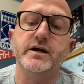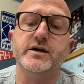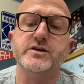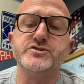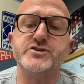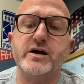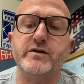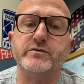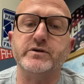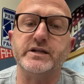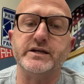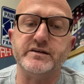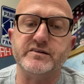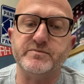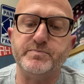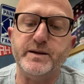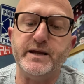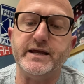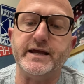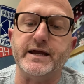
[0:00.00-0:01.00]
Generally
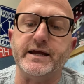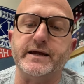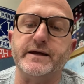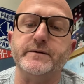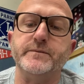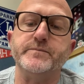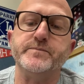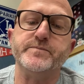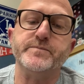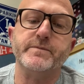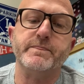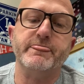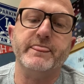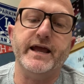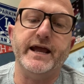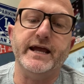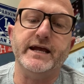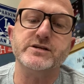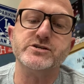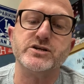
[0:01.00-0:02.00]
speaking,
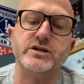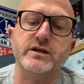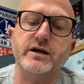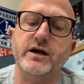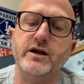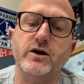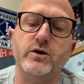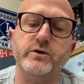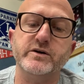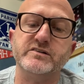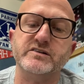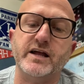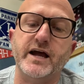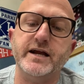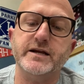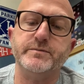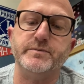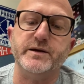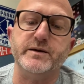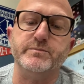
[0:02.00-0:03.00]
Angela had always
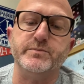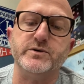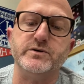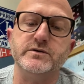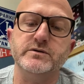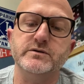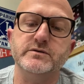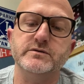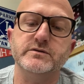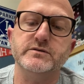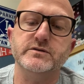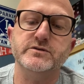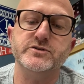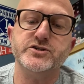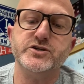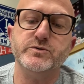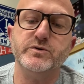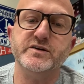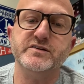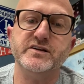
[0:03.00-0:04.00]
liked people.
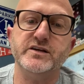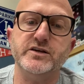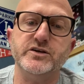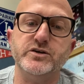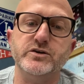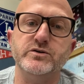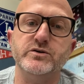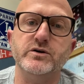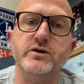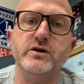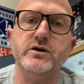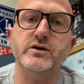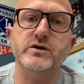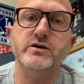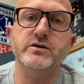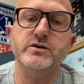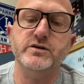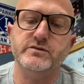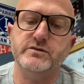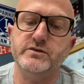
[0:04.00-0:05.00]
She wasn't
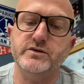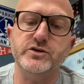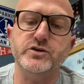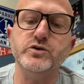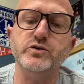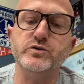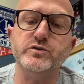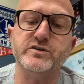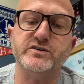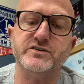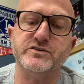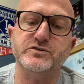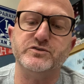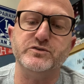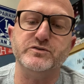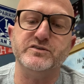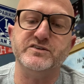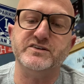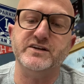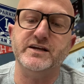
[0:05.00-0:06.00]
used
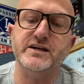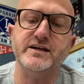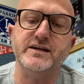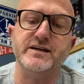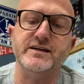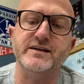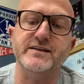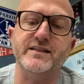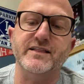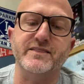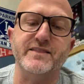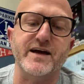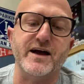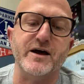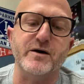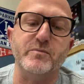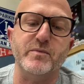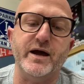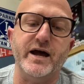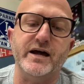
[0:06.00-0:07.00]
to seeing
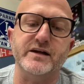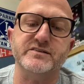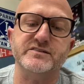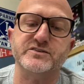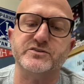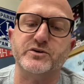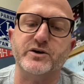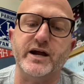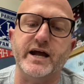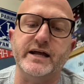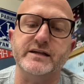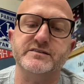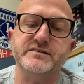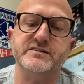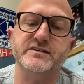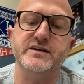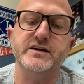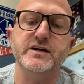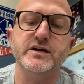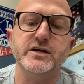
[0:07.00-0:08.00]
them as
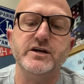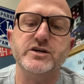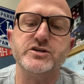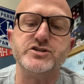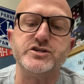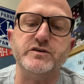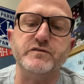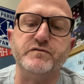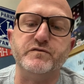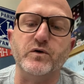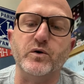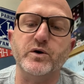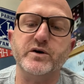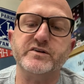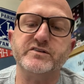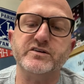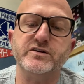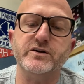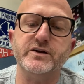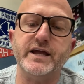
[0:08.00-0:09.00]
threats. She
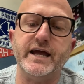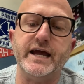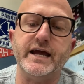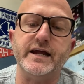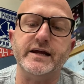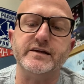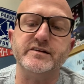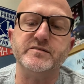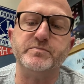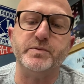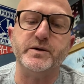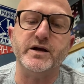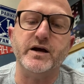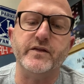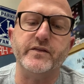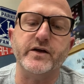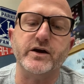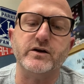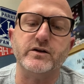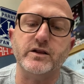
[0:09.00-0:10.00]
forced her gaze
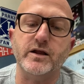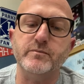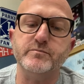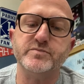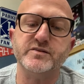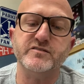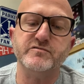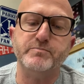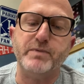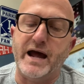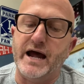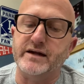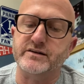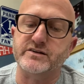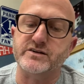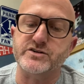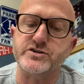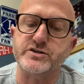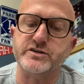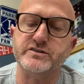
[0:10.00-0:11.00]
beyond the clumps of
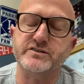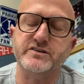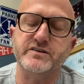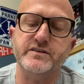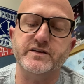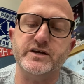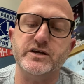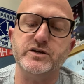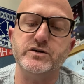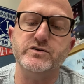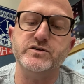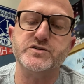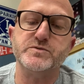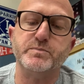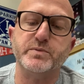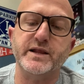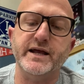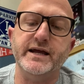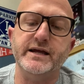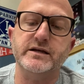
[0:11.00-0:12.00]
passengers to the huge
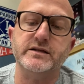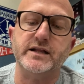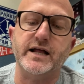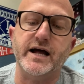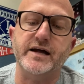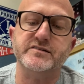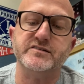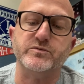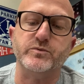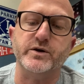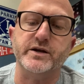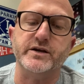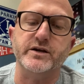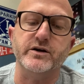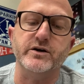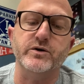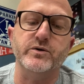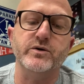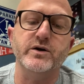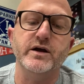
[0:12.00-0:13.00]
plate glass
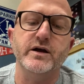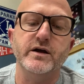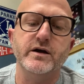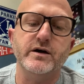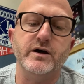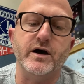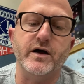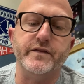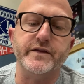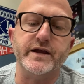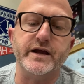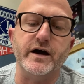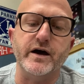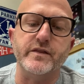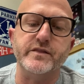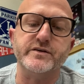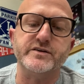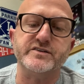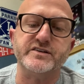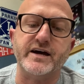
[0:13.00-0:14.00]
window on the
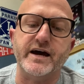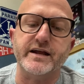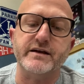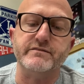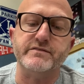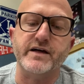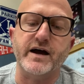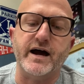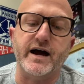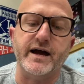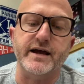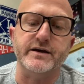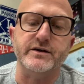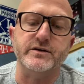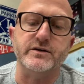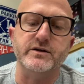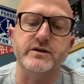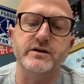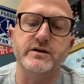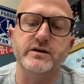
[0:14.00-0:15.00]
other side of the aisle.